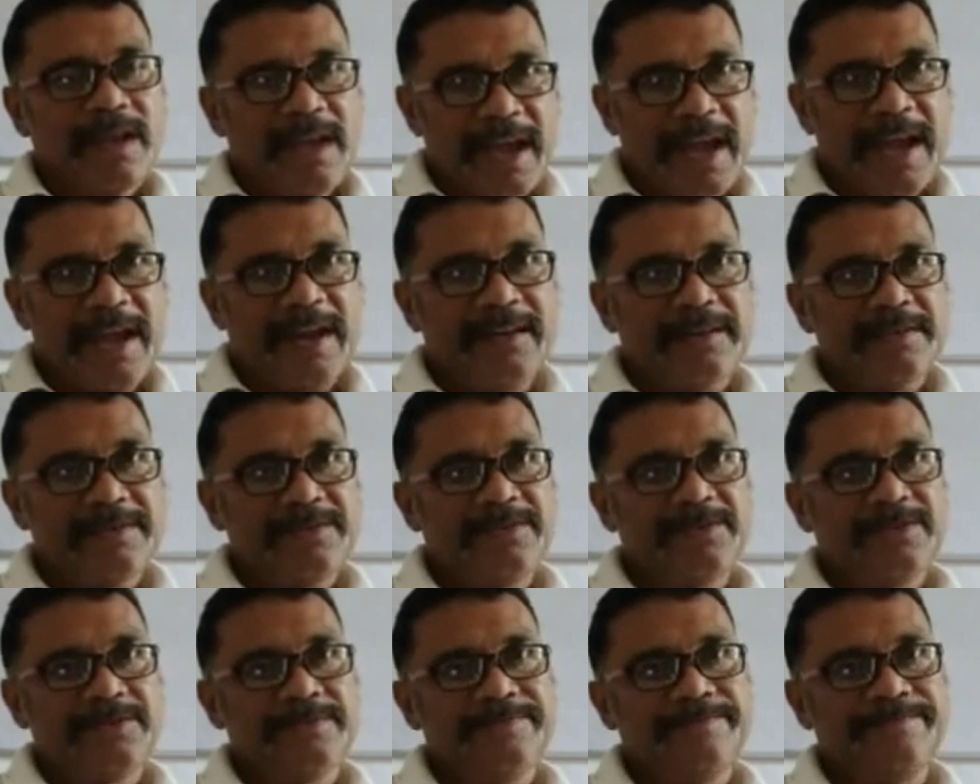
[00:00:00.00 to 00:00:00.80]

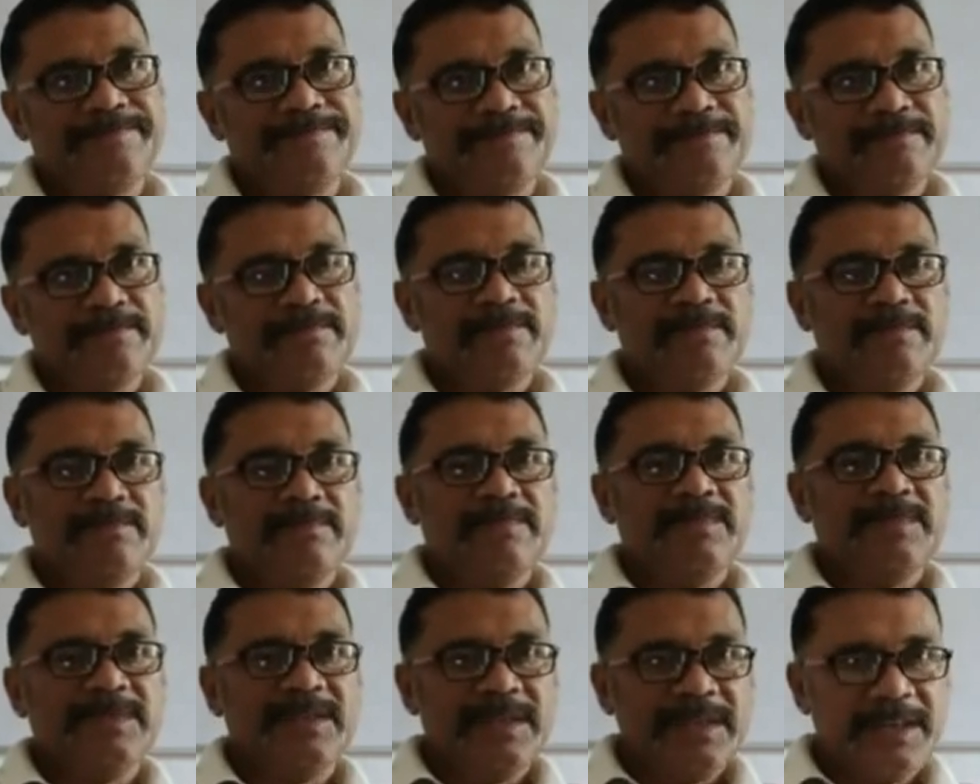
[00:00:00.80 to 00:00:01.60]
and
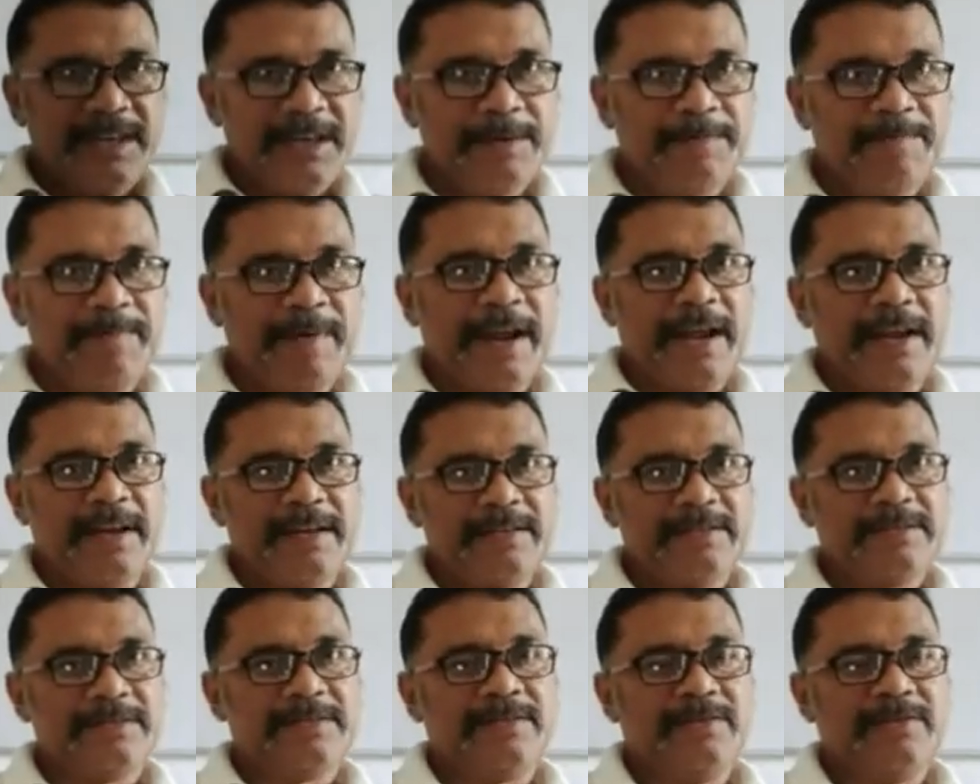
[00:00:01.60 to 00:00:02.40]
green
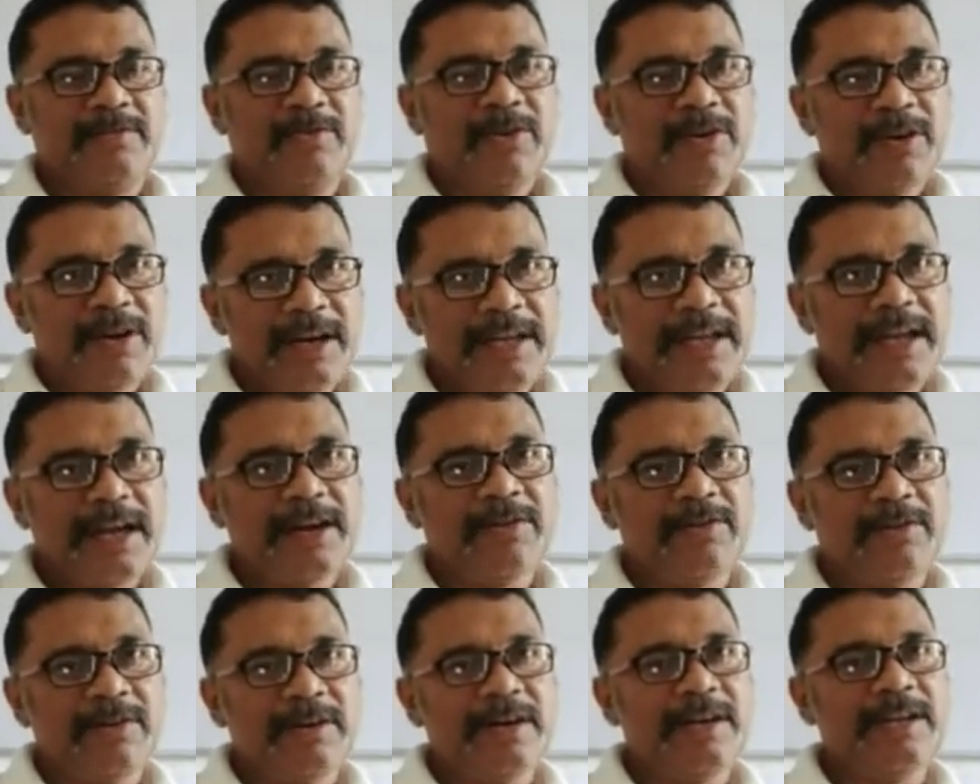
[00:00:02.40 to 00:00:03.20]
plants, only
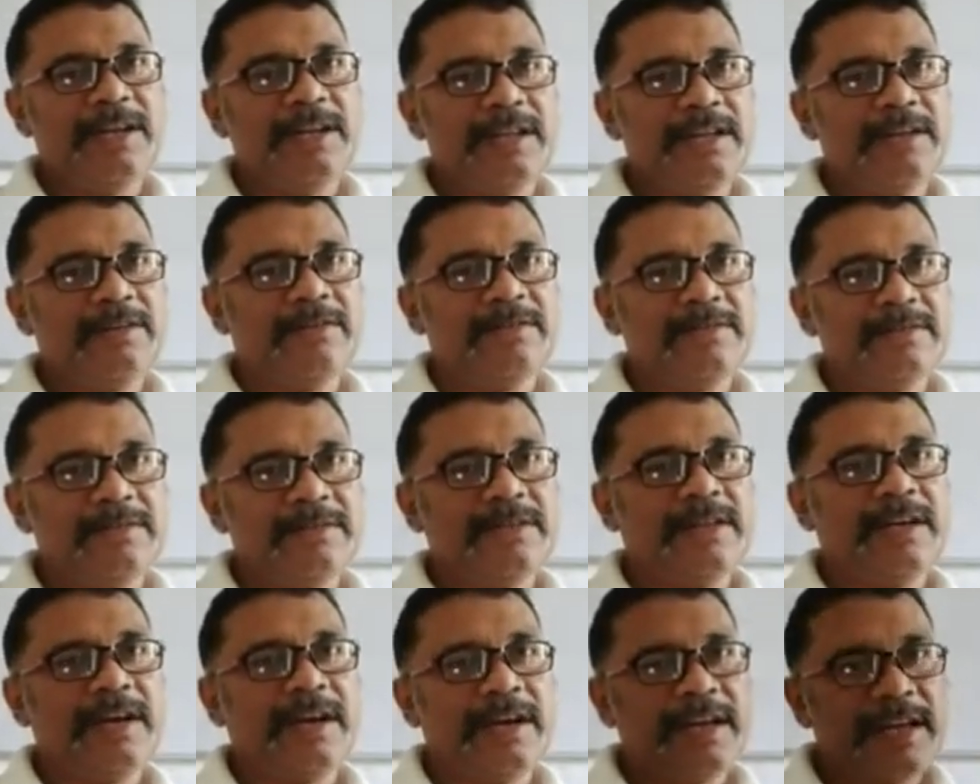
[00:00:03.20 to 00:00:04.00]
and
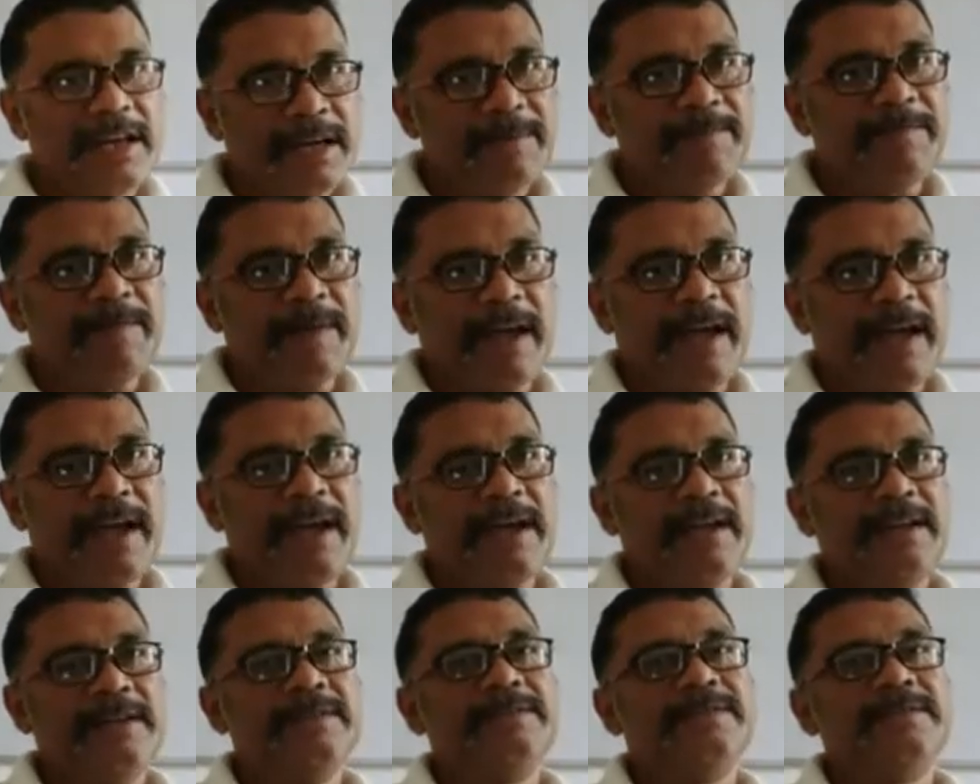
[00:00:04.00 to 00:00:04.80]
only the green
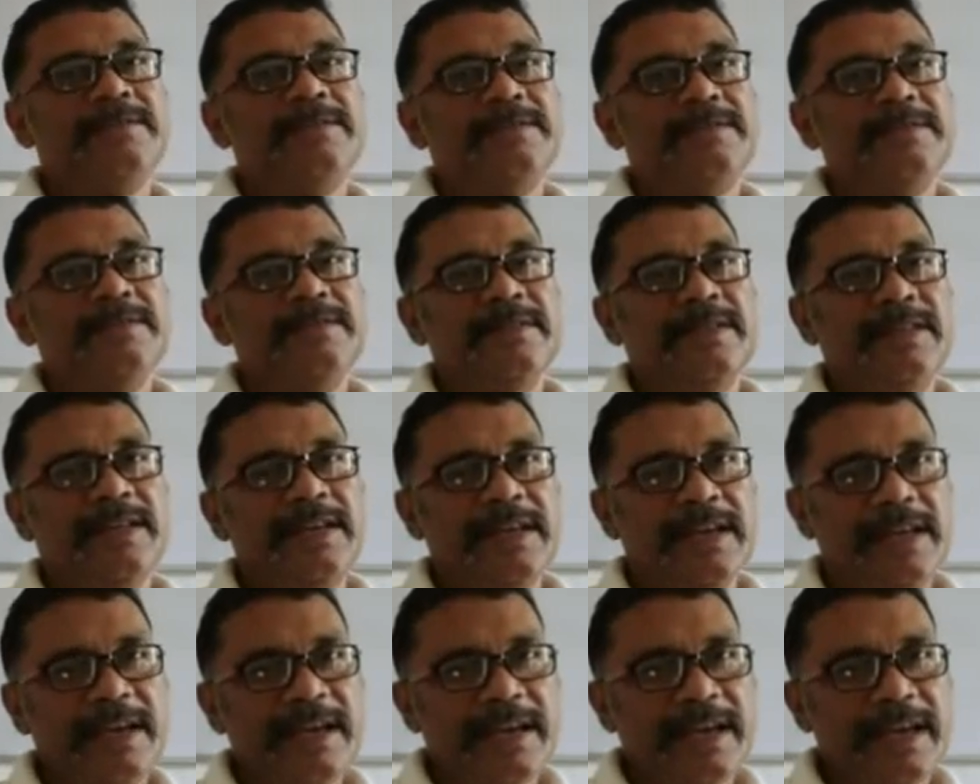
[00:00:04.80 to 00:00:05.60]
plants,
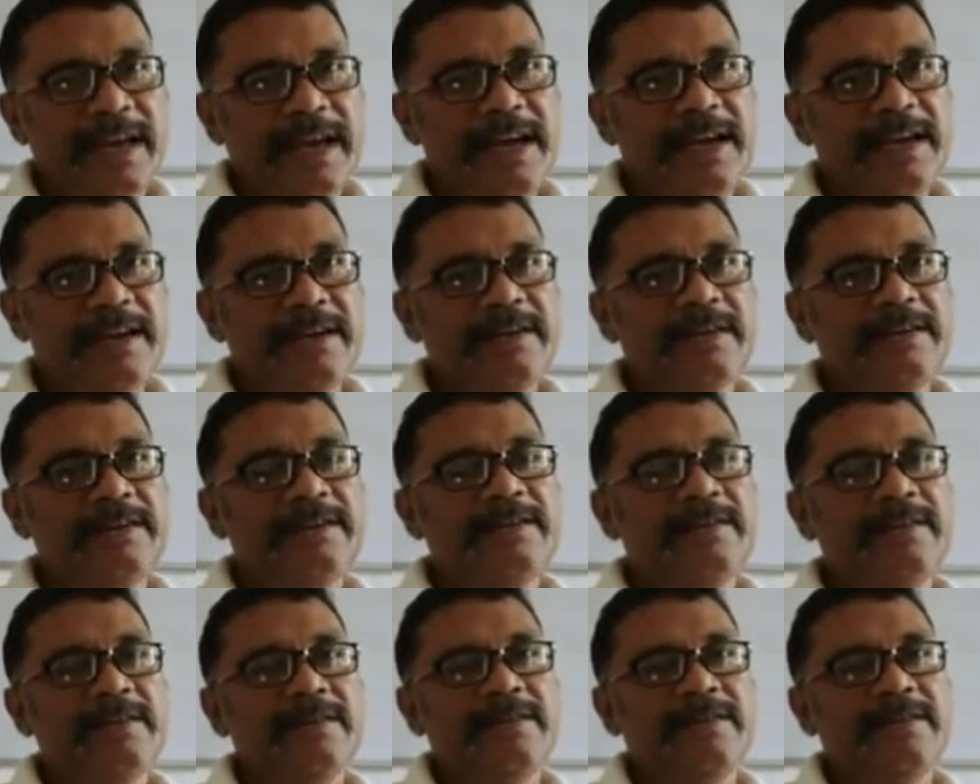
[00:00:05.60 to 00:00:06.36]
they can